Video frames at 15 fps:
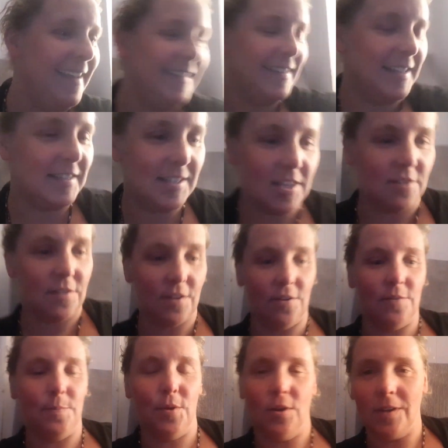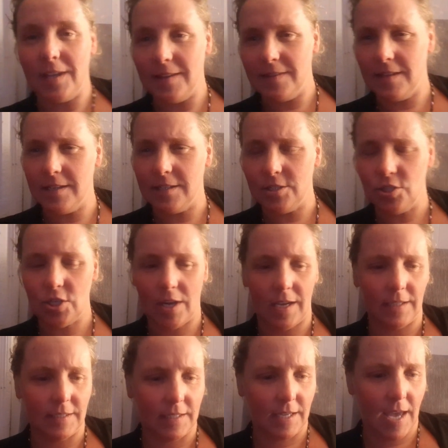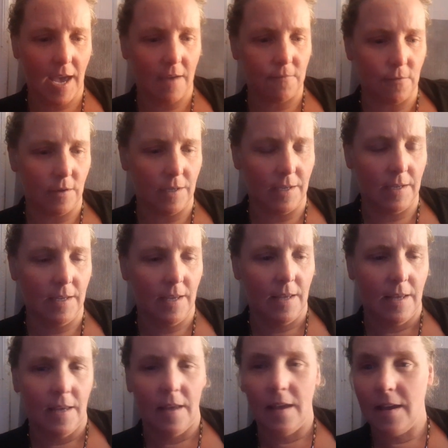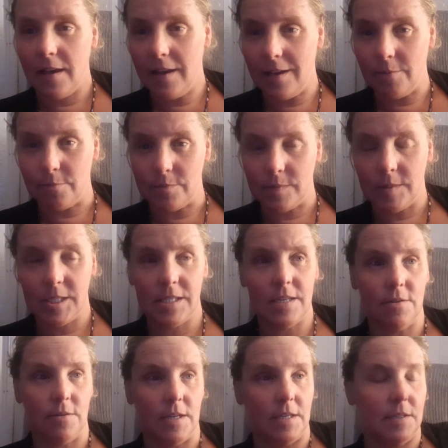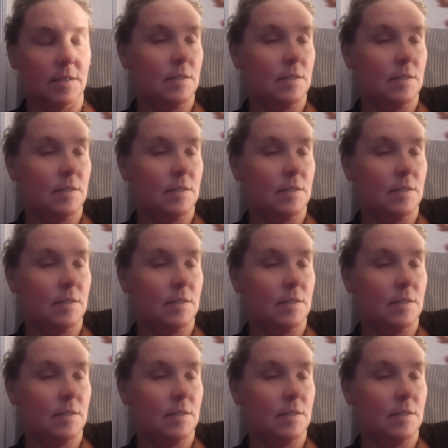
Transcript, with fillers: That's the third book in the Jack Cafferty um, series.